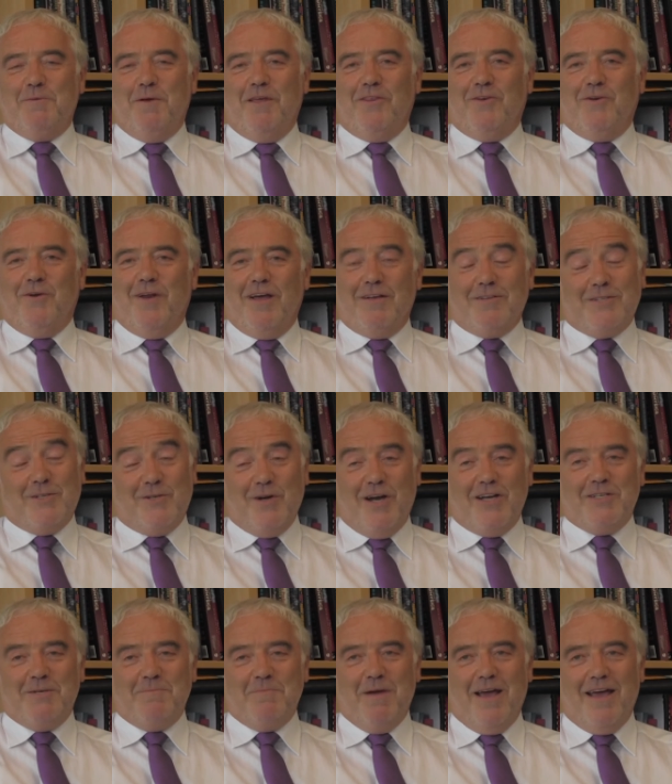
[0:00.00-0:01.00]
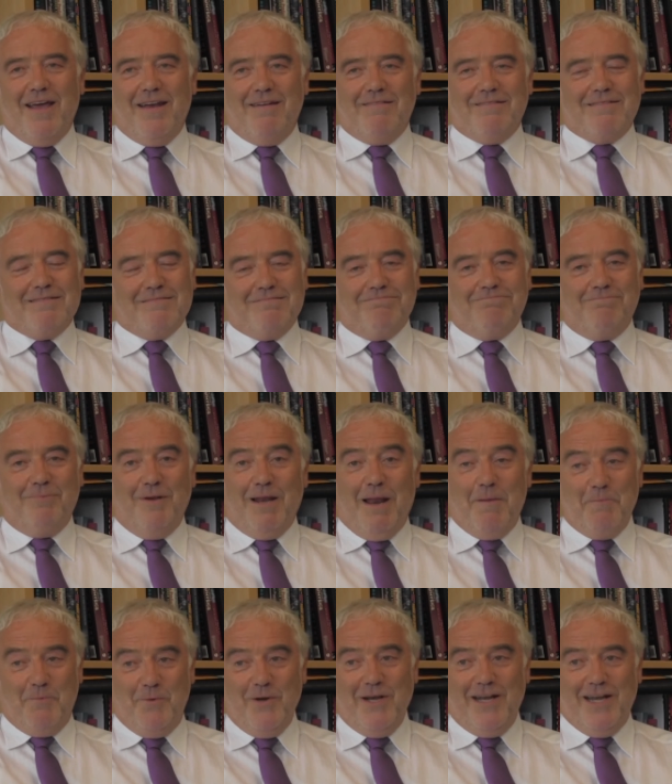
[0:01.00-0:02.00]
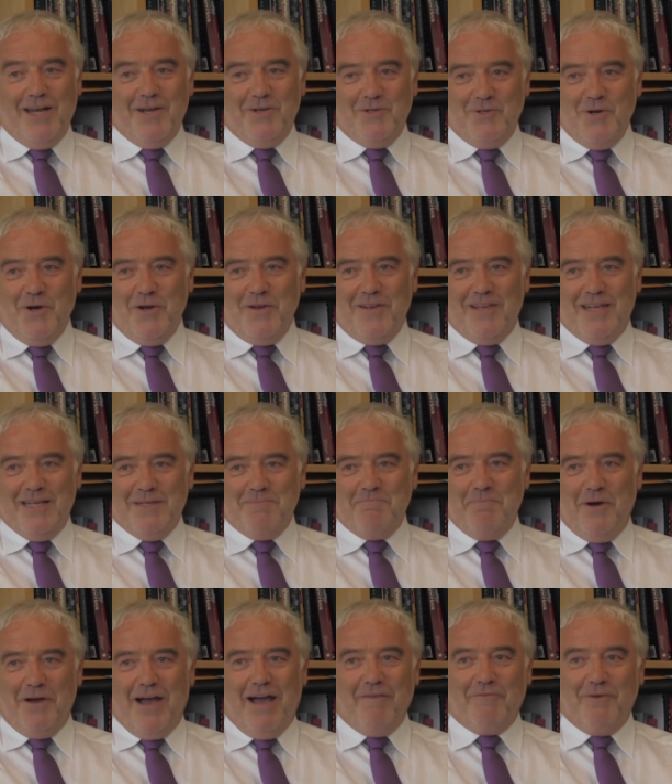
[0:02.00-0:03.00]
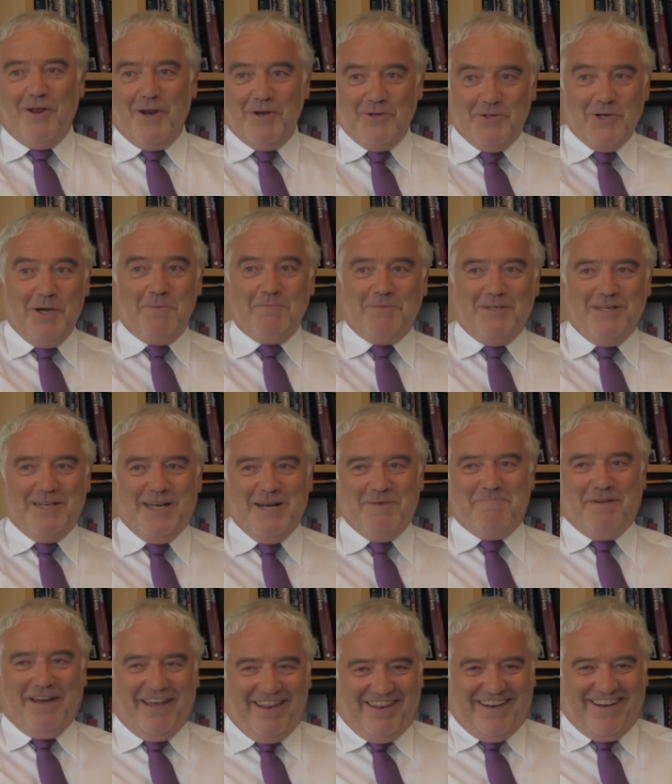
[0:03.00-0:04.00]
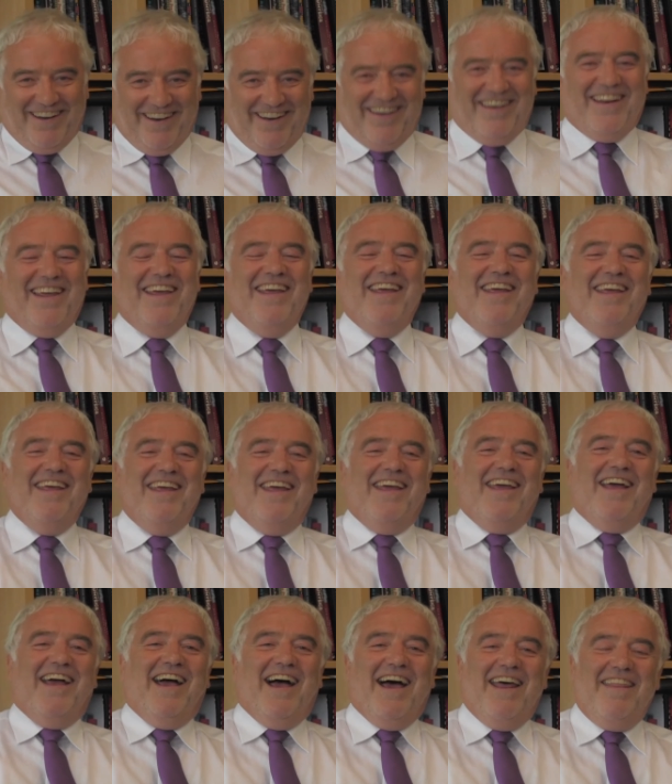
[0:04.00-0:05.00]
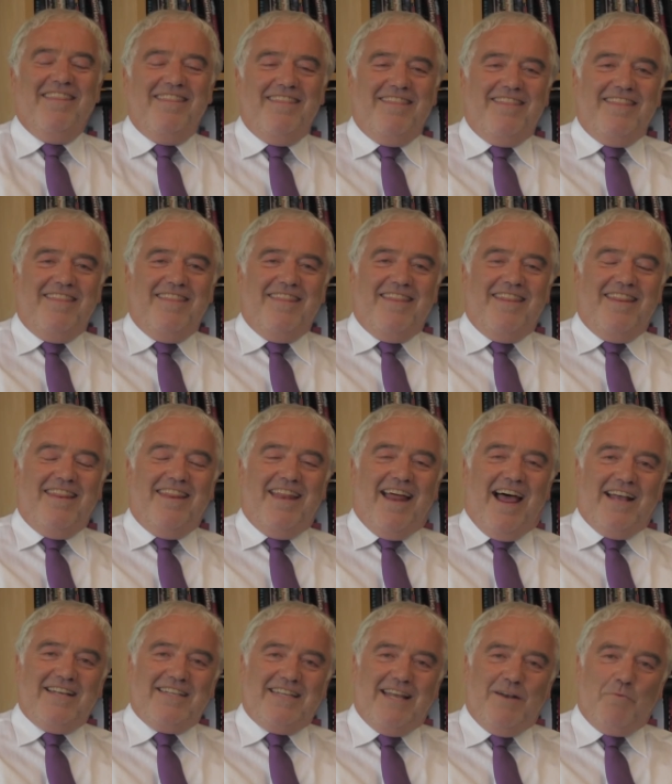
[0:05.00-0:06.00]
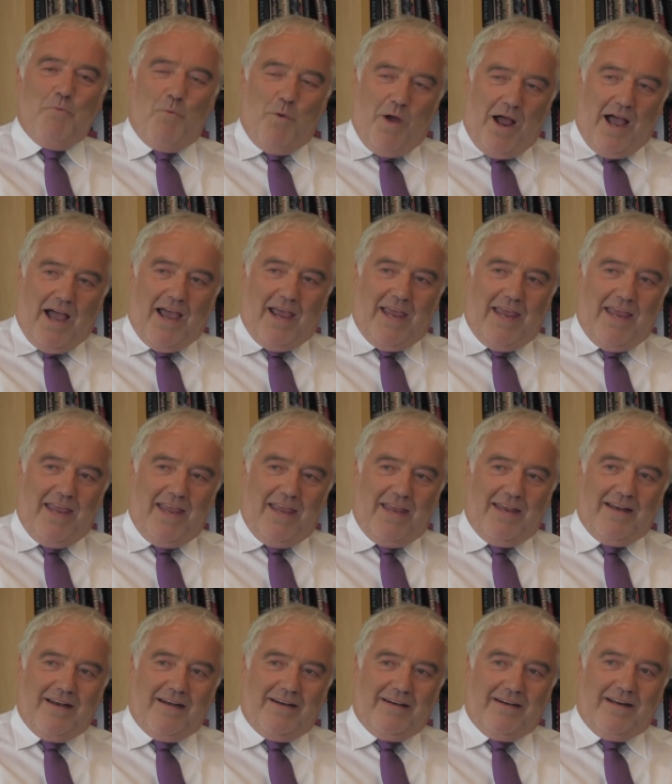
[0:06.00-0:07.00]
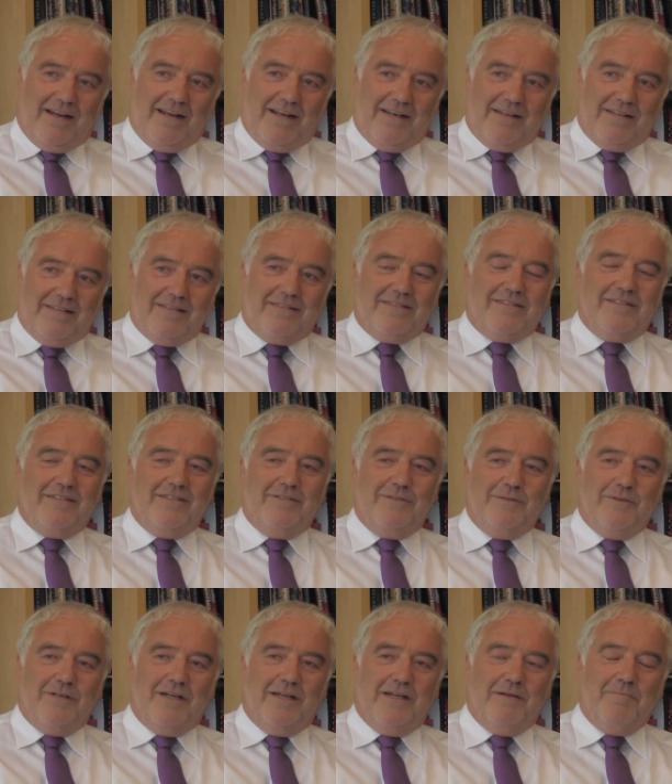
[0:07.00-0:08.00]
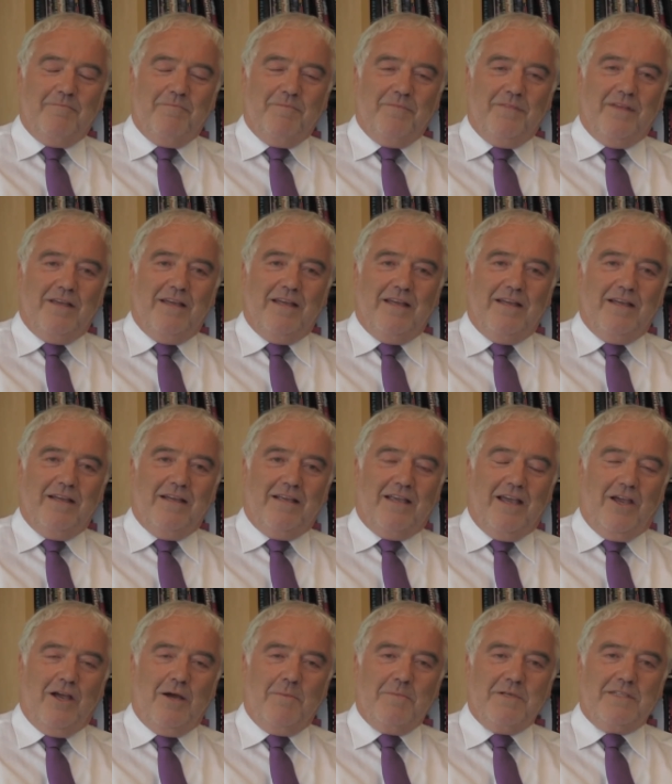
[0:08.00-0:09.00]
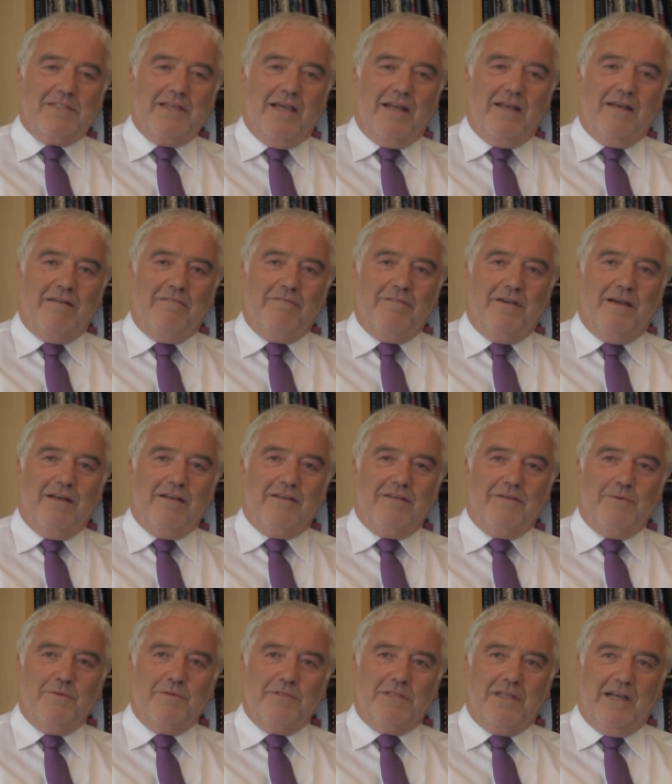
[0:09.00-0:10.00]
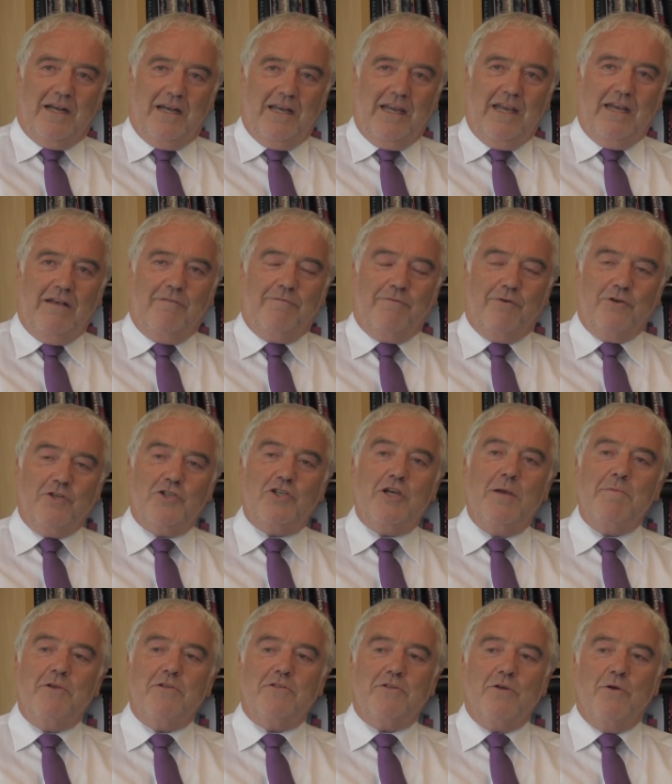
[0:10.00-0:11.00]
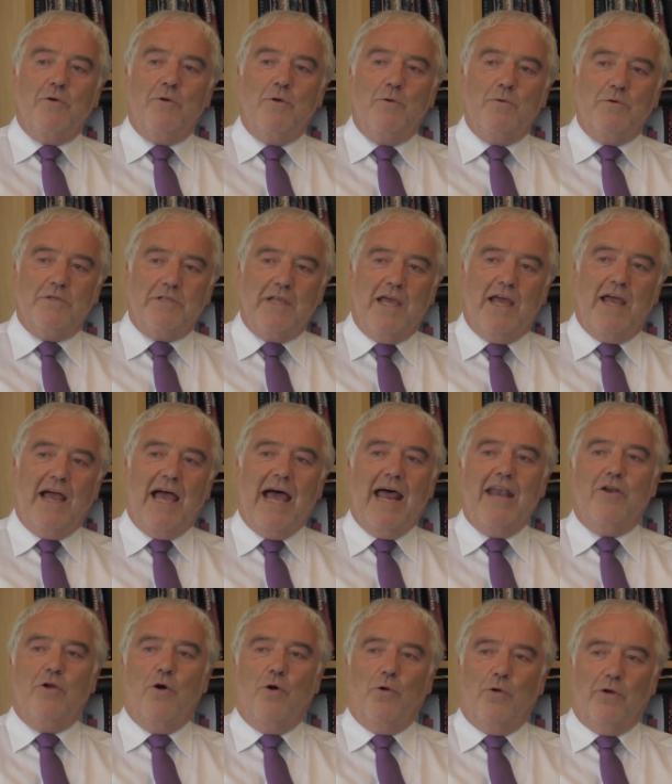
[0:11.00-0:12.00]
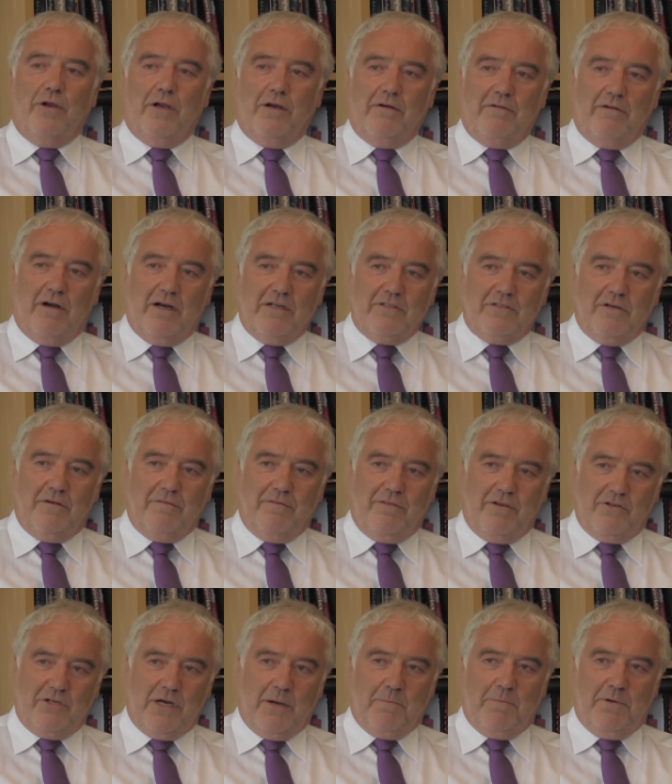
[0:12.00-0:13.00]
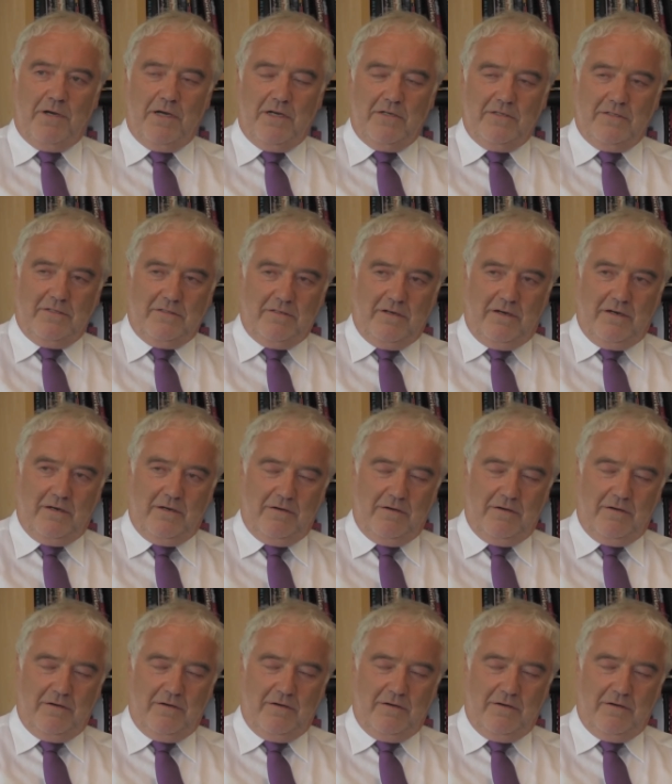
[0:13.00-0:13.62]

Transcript: of the way through, I was scratching my head and said, "Well, I'm really enjoying this, but I've got a job to do." And I said, "Why?" right, to Kei Ama-san, in fact, who was the lead for Shimizu, who was their handholder, right, sort of the Japanese